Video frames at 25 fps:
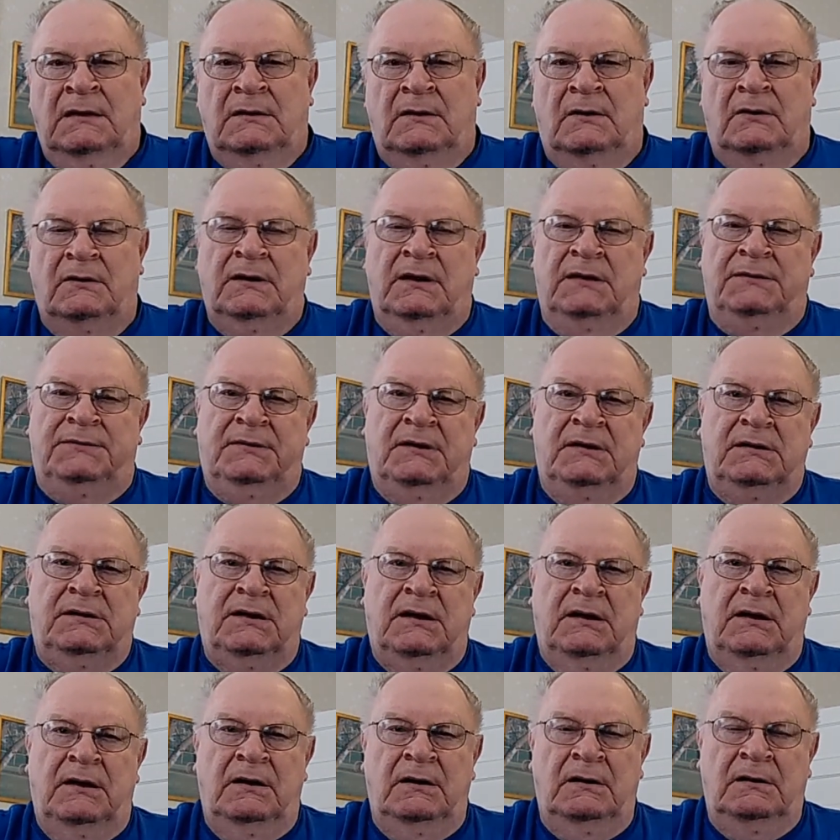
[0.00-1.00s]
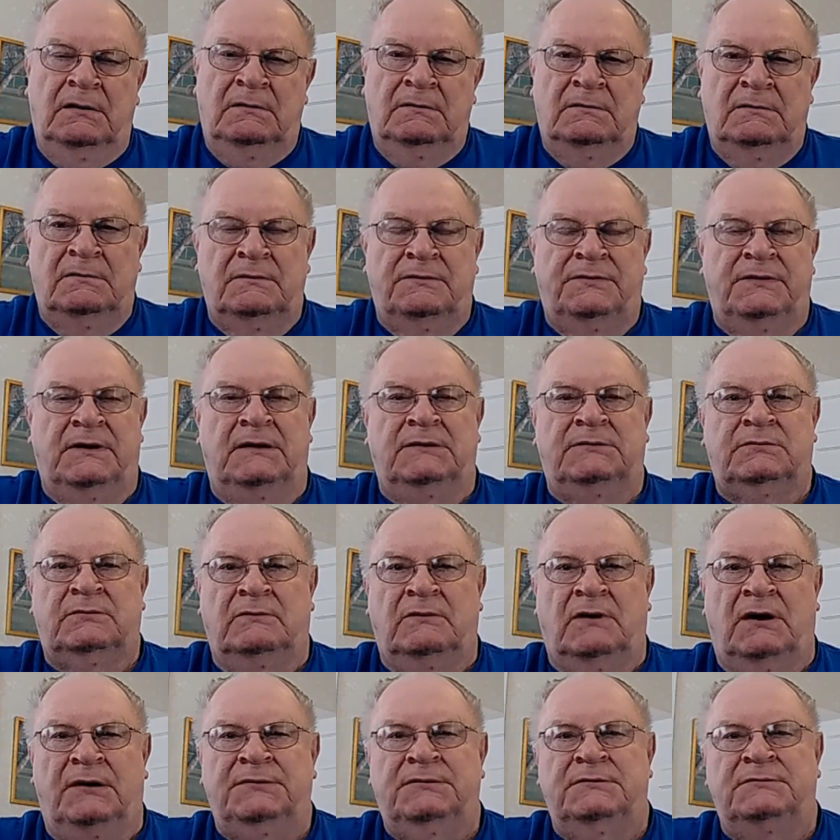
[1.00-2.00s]
Okay, take care. Thanks for
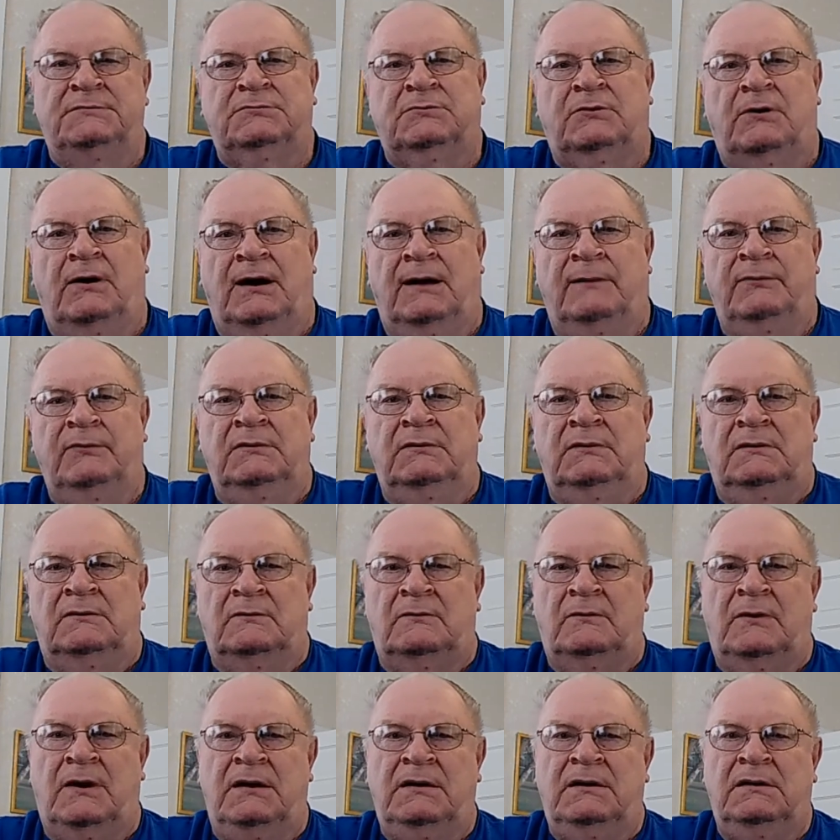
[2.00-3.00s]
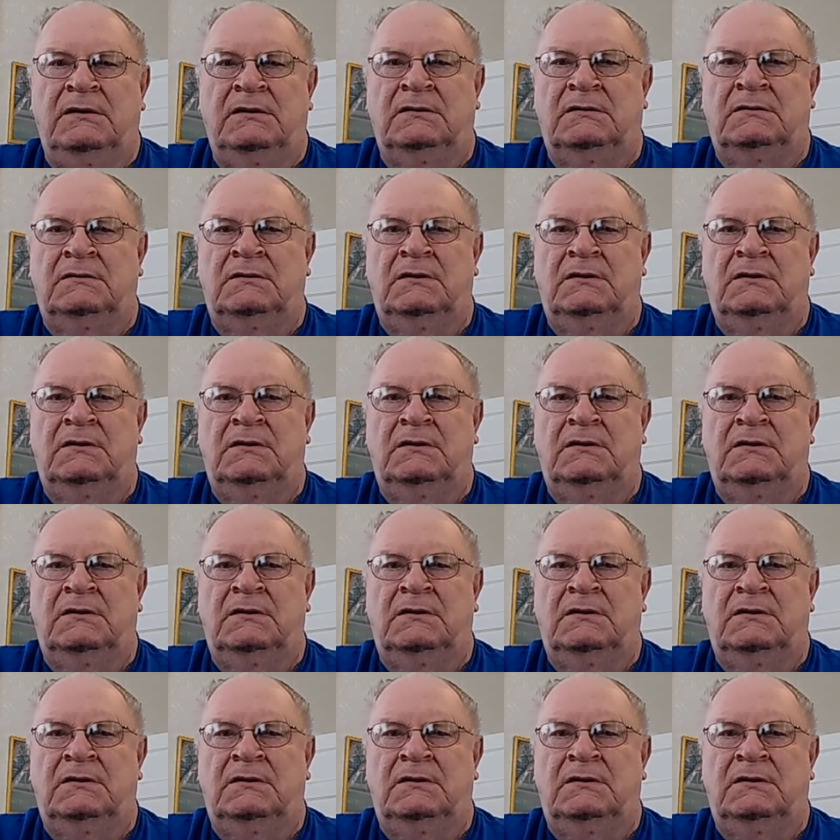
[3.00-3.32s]
watching, subscribing, rating,